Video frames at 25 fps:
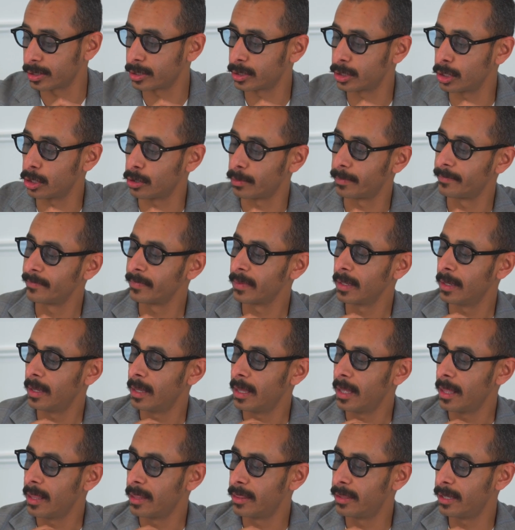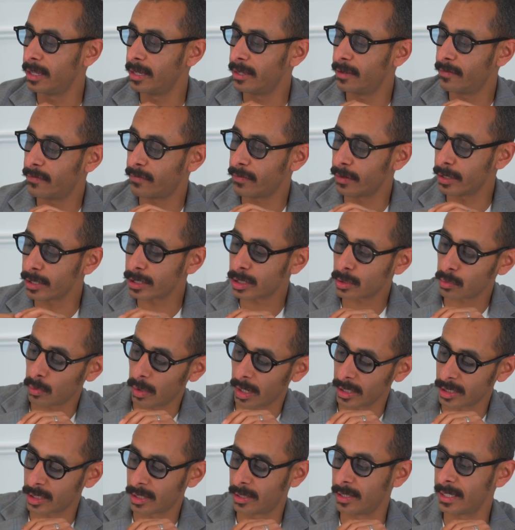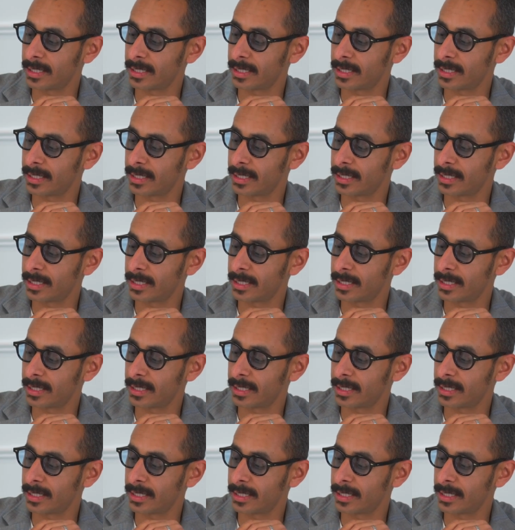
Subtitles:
So the first watch,